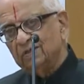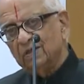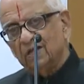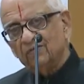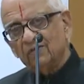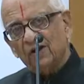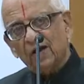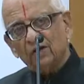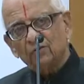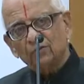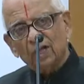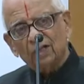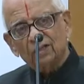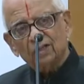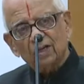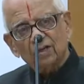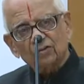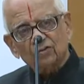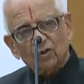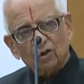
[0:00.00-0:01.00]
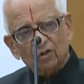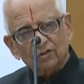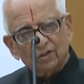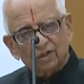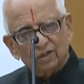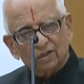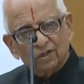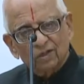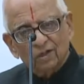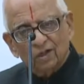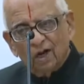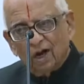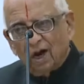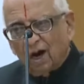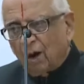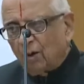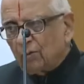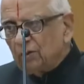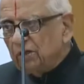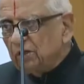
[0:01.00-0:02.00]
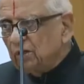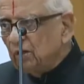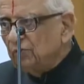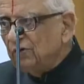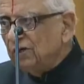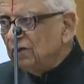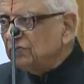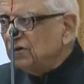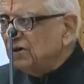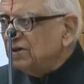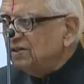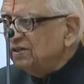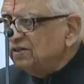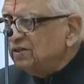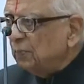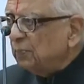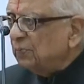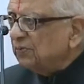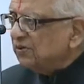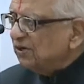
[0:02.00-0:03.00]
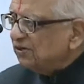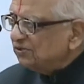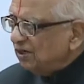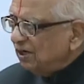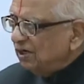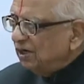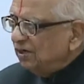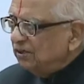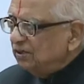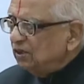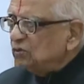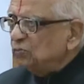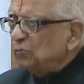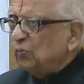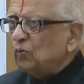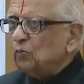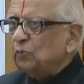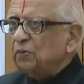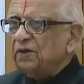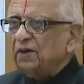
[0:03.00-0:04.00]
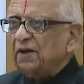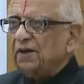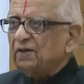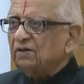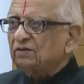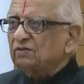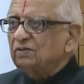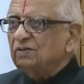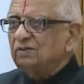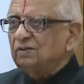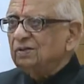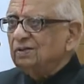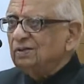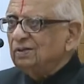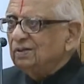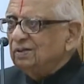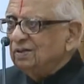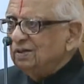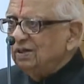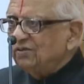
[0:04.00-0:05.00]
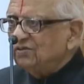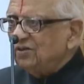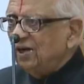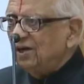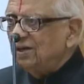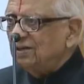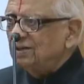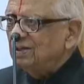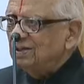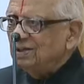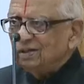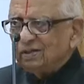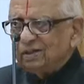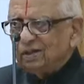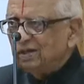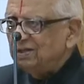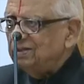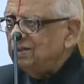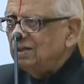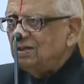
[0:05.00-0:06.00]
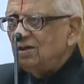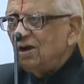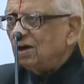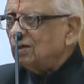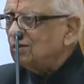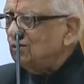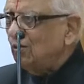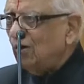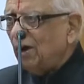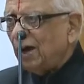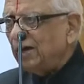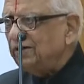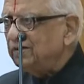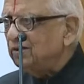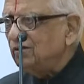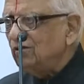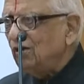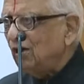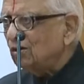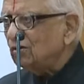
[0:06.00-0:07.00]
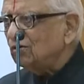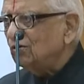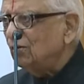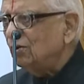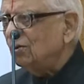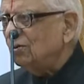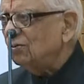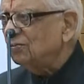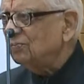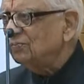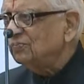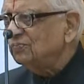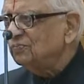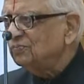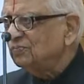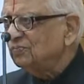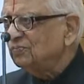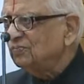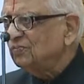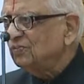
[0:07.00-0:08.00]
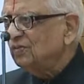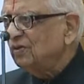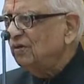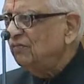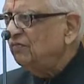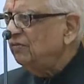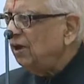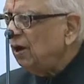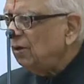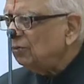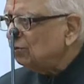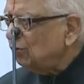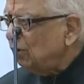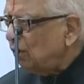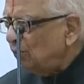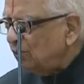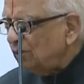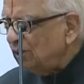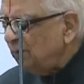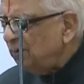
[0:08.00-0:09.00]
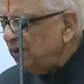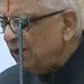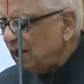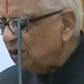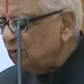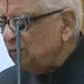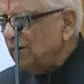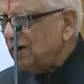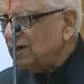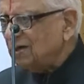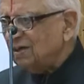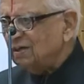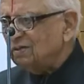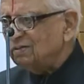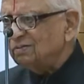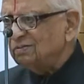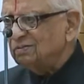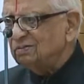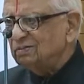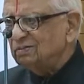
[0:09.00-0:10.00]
They ran to the other astrologer. How did he give a different interpretation and it's proved to be correct? He said, he did not know, I did not know. We have to go only by Anumana.